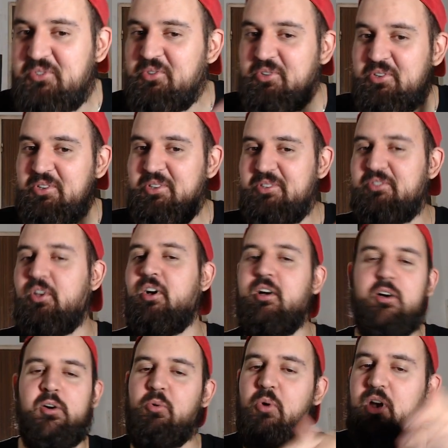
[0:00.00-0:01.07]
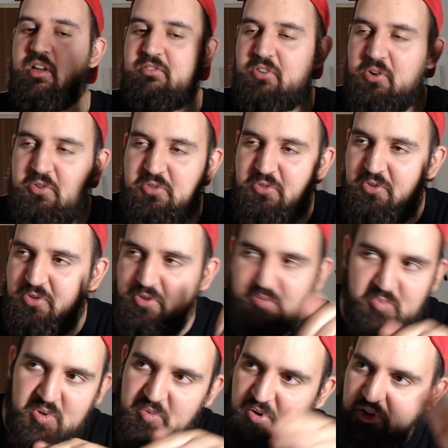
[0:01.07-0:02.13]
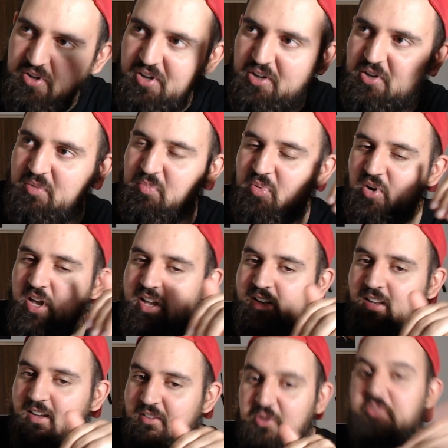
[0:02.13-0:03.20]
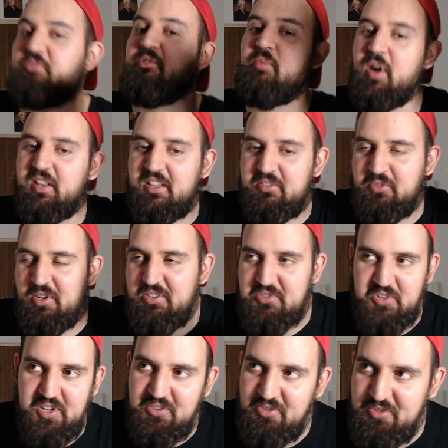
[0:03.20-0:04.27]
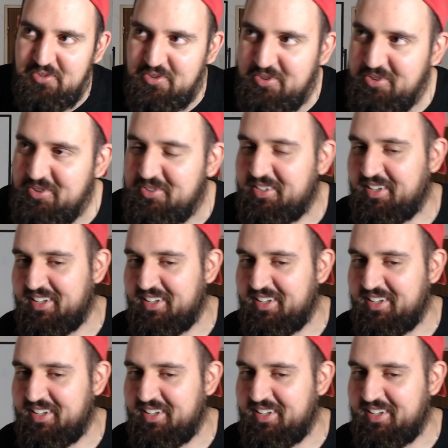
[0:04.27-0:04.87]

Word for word: do good. Whatever you do, people are gonna complain. So you might as well try to do good.